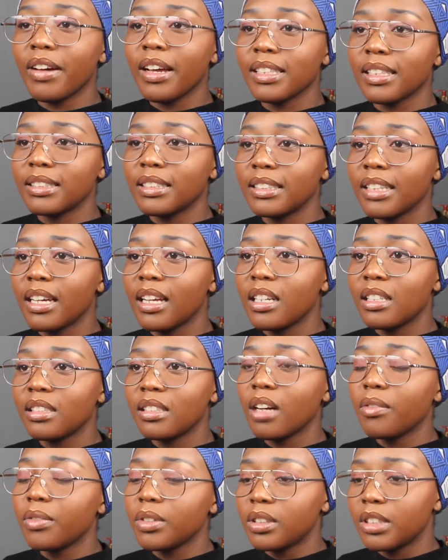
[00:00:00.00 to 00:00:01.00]
As I said,
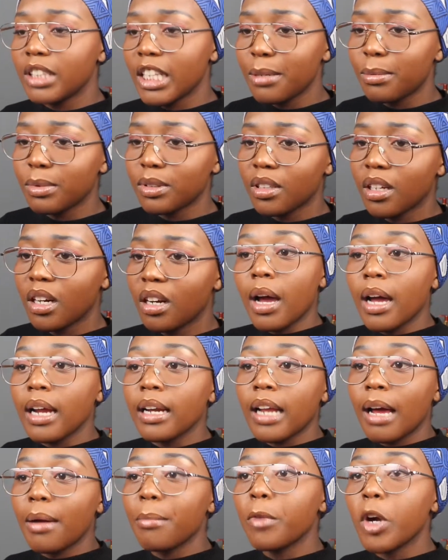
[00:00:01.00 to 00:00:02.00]
self-esteem stuff.
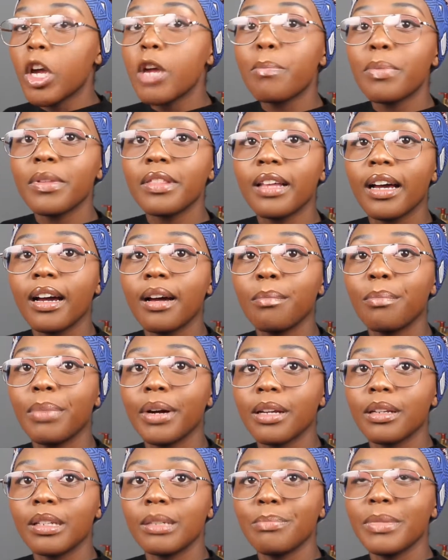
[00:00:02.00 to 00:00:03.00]
I'm hoping that
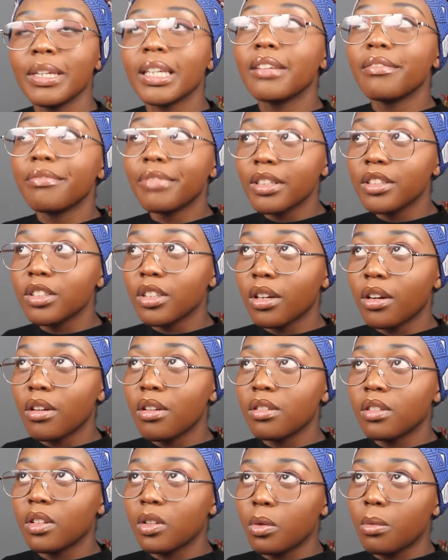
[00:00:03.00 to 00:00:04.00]
by making
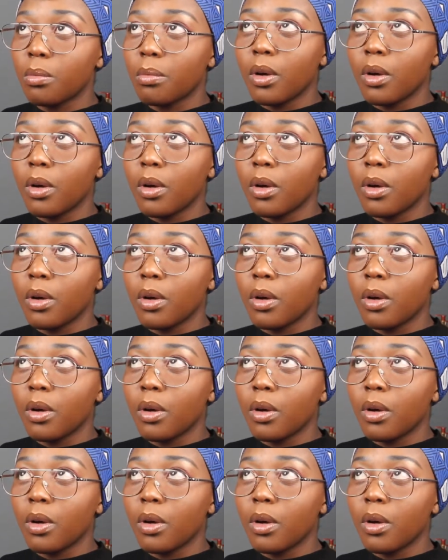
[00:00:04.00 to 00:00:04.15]
videos,